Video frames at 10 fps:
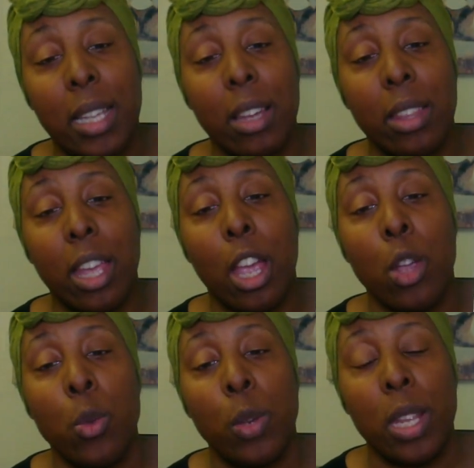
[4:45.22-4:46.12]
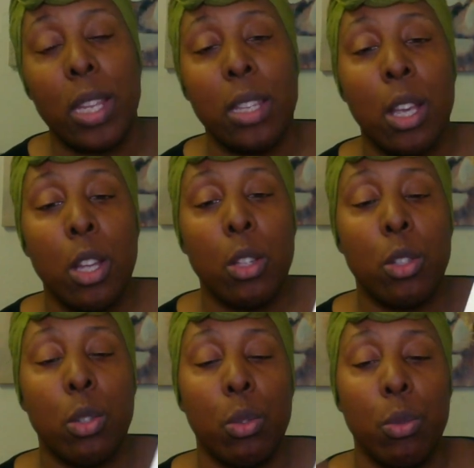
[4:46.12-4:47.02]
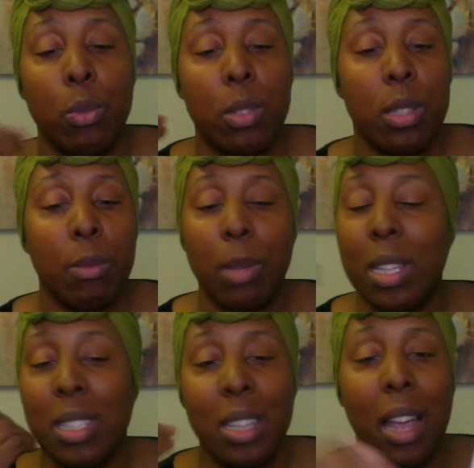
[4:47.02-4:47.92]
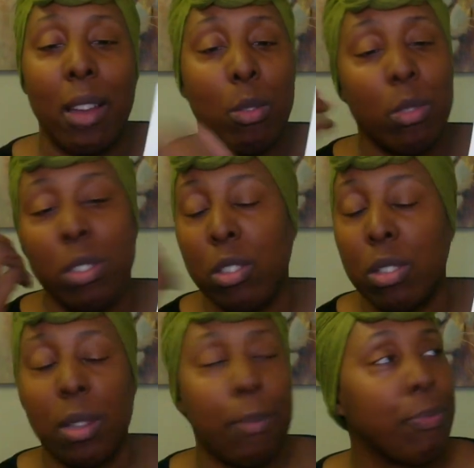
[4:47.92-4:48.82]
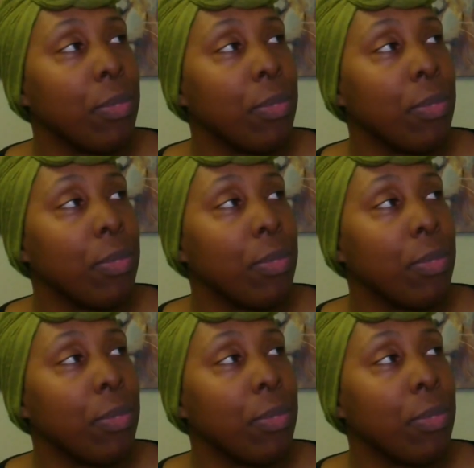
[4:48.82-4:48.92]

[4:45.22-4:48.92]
out there who need some insight, or just some